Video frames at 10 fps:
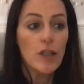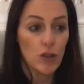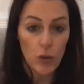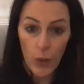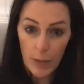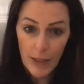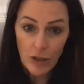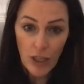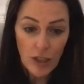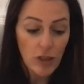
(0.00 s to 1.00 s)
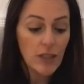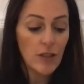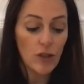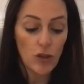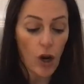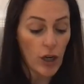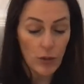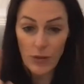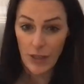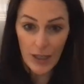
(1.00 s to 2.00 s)
Do you want to make changes? Are you
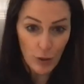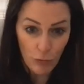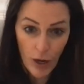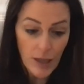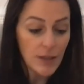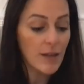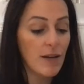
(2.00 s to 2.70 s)
stuck in a rut?